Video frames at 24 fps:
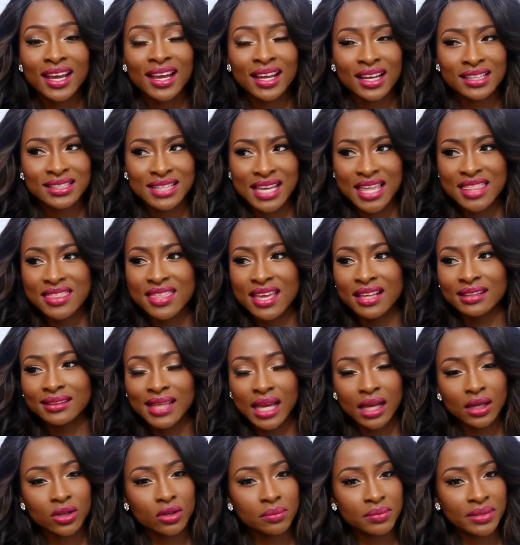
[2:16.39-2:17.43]
because I think
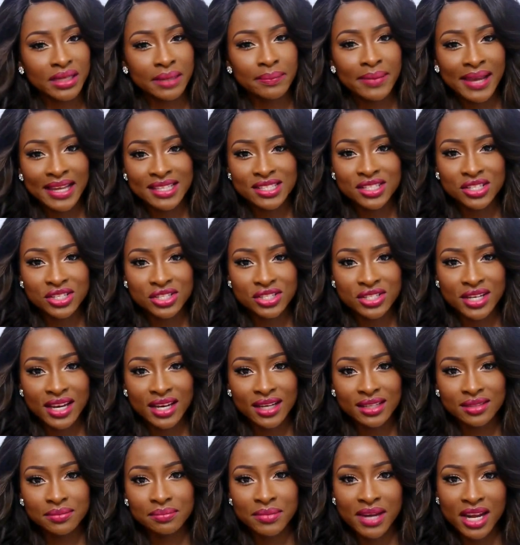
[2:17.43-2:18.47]
that could be a better
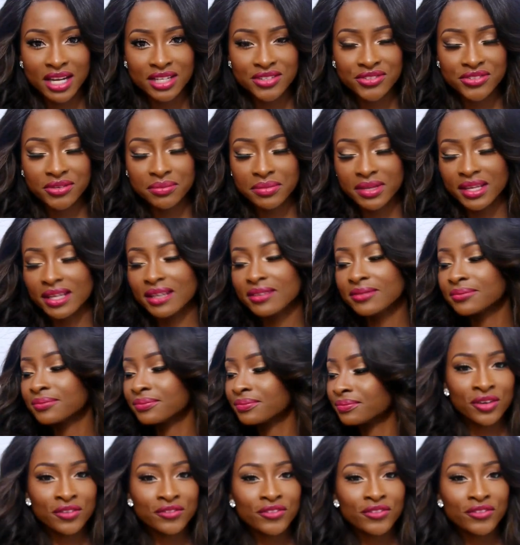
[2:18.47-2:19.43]
shade match for me.